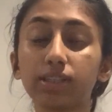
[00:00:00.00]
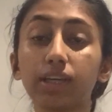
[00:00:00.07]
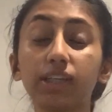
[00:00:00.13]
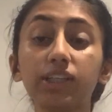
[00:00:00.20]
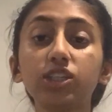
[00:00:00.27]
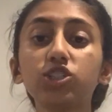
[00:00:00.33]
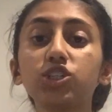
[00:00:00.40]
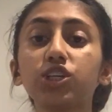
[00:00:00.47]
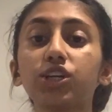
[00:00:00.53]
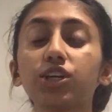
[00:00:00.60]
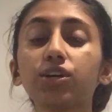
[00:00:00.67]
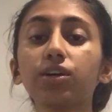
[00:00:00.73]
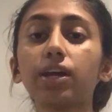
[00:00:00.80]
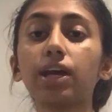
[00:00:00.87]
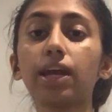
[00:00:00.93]
and each
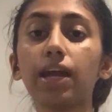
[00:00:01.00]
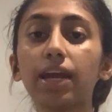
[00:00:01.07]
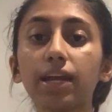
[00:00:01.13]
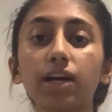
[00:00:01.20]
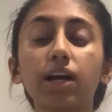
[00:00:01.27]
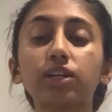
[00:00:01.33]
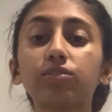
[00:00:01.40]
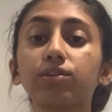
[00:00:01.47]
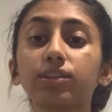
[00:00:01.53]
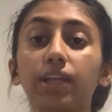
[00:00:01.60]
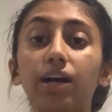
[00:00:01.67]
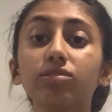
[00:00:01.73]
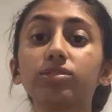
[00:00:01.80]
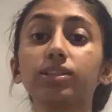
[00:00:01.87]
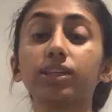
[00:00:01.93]
year
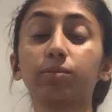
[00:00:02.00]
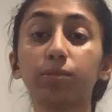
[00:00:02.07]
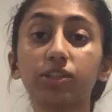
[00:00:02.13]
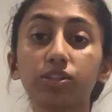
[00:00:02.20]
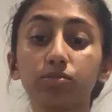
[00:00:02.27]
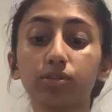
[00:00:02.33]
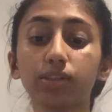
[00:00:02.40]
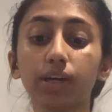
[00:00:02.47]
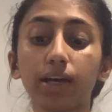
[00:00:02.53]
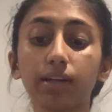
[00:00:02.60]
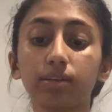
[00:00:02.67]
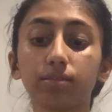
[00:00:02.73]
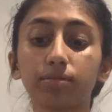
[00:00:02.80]
800,000 commit suicide.